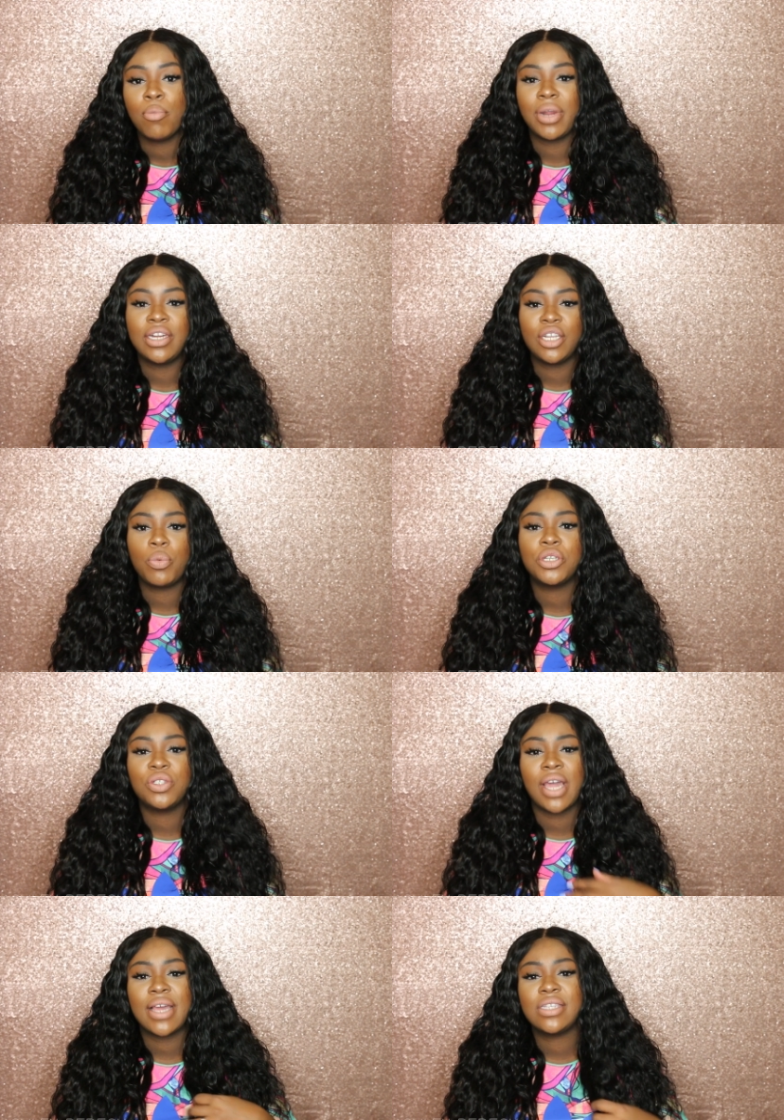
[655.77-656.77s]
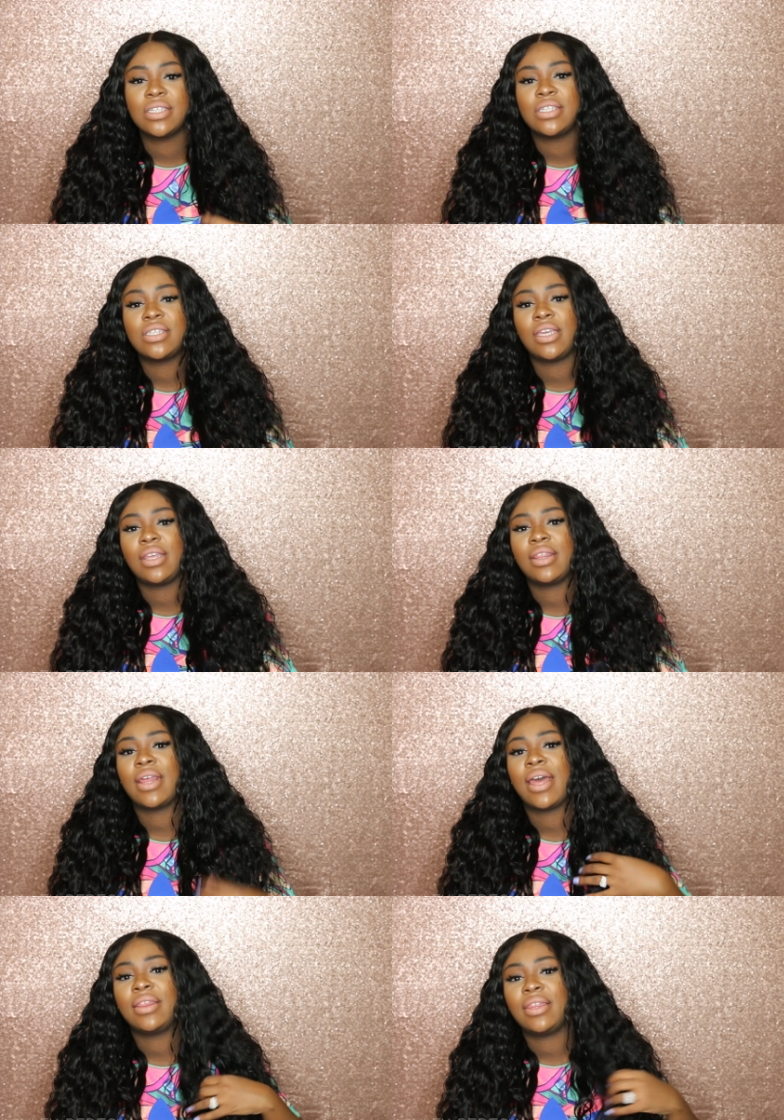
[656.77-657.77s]
But I did want you guys to see
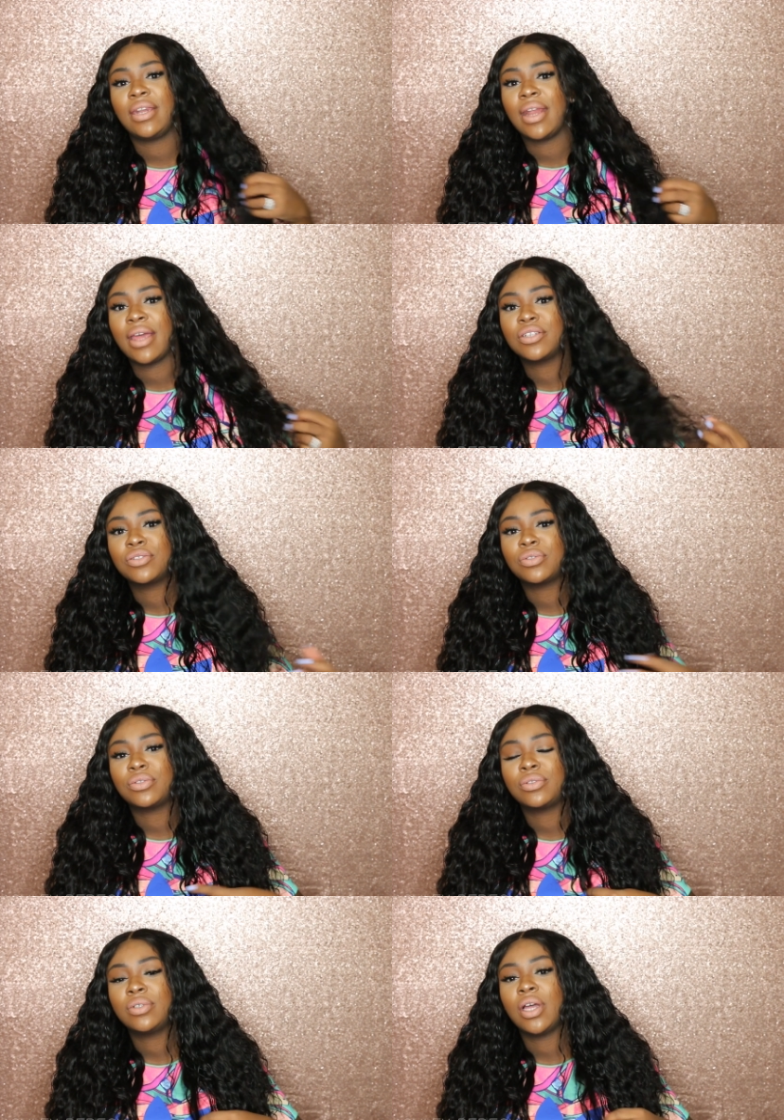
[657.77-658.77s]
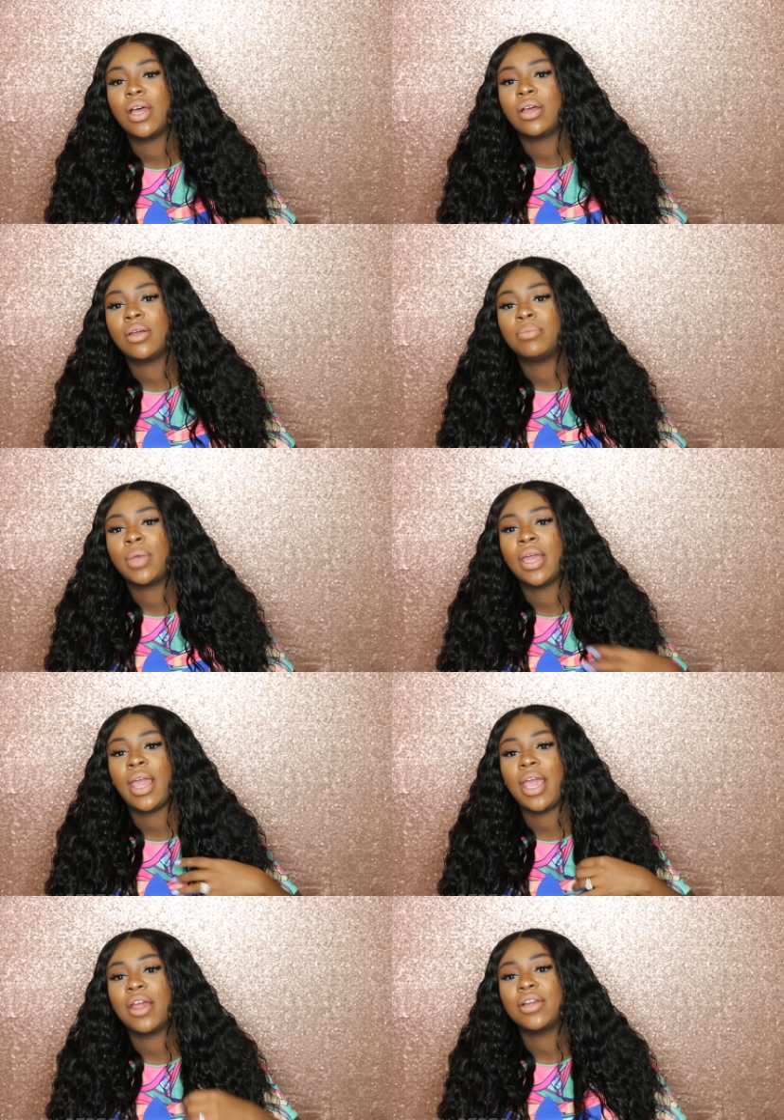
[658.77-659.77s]
that the natural
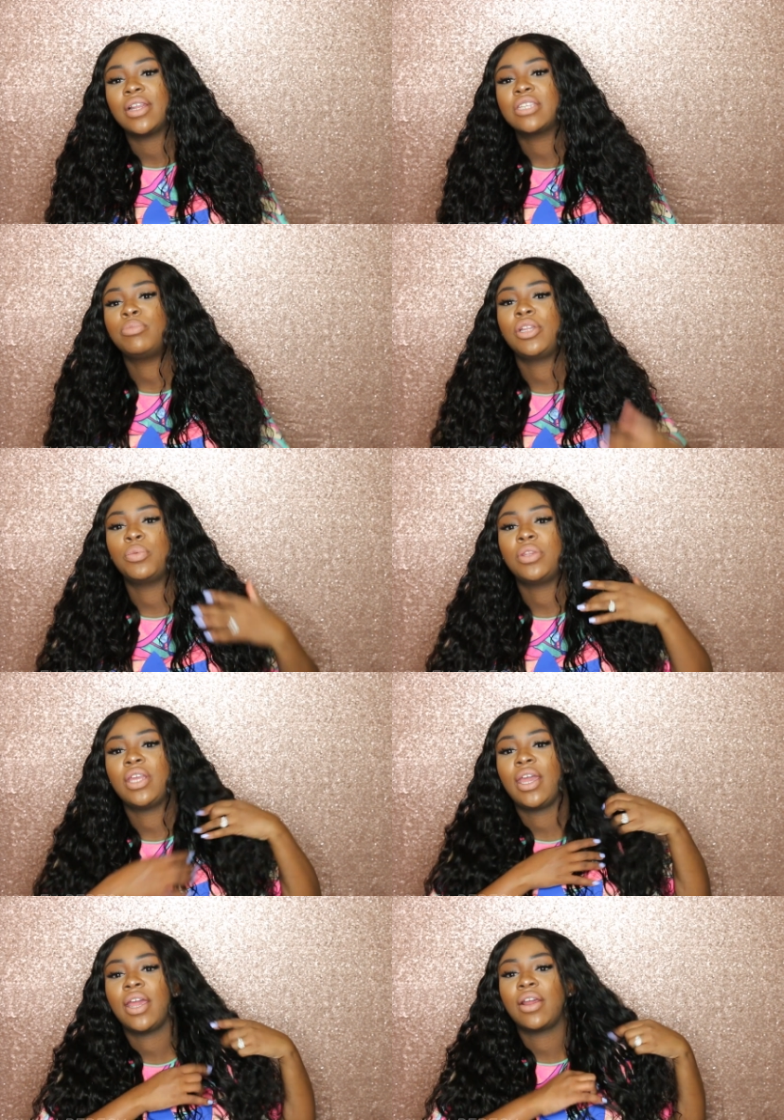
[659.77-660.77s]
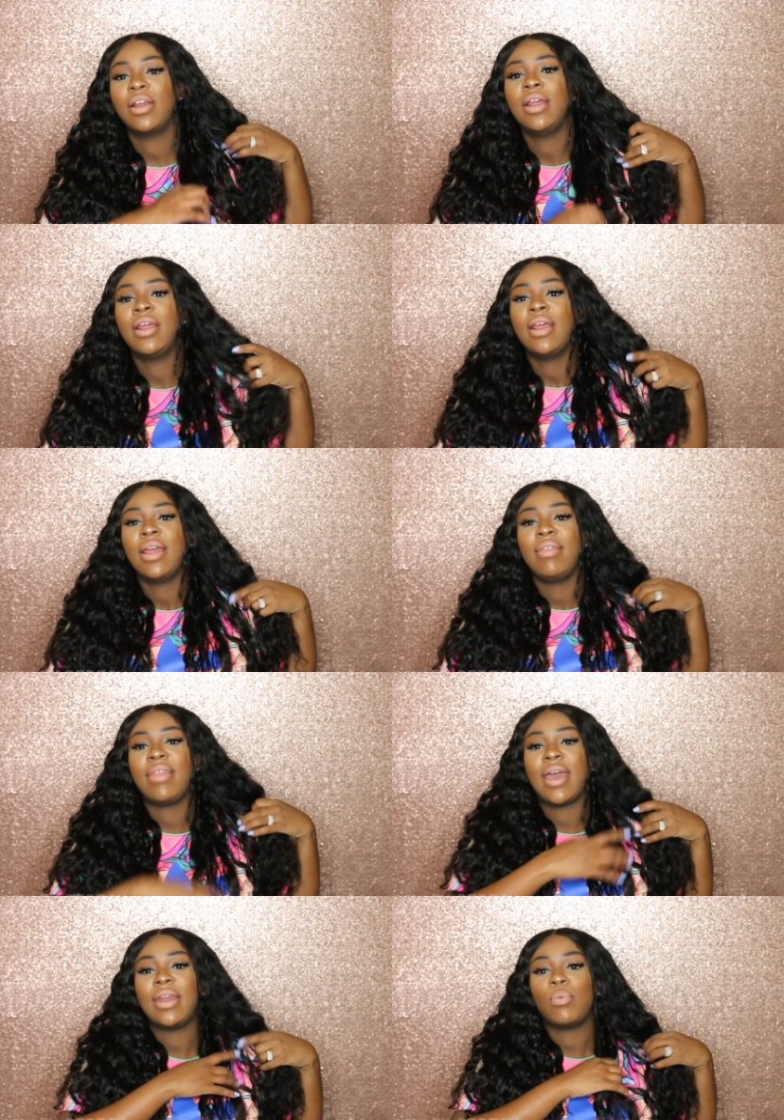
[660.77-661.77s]
hair does blend with the hair
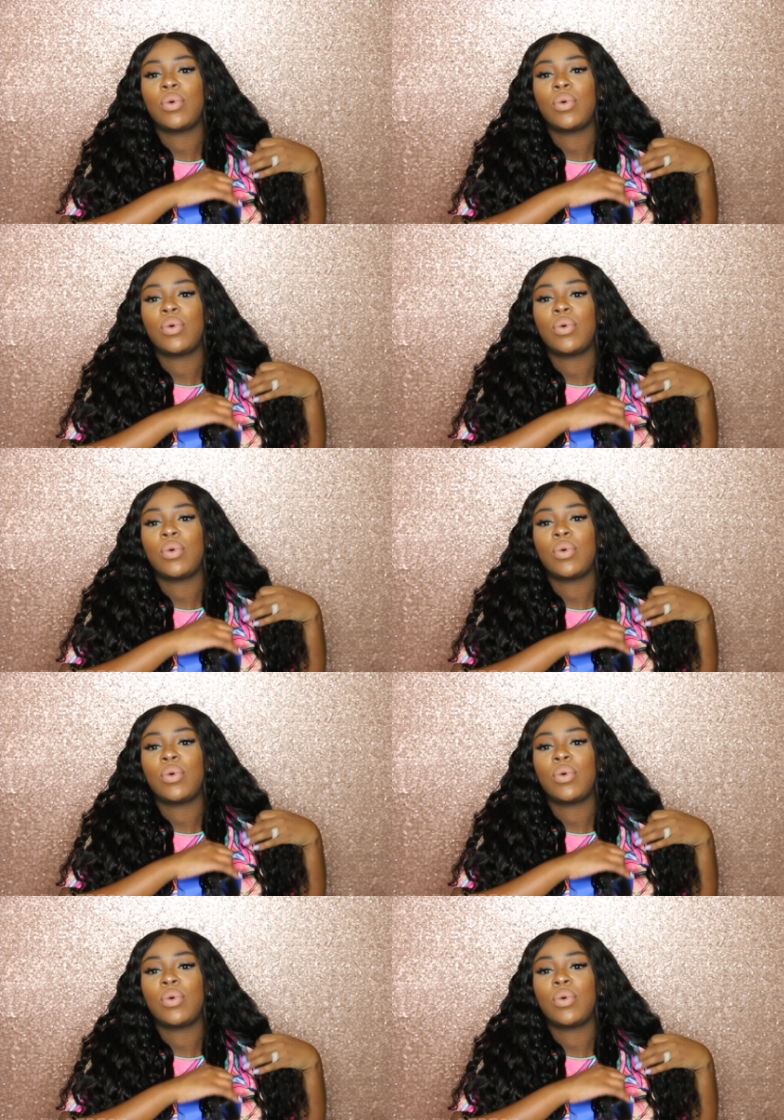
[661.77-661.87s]
that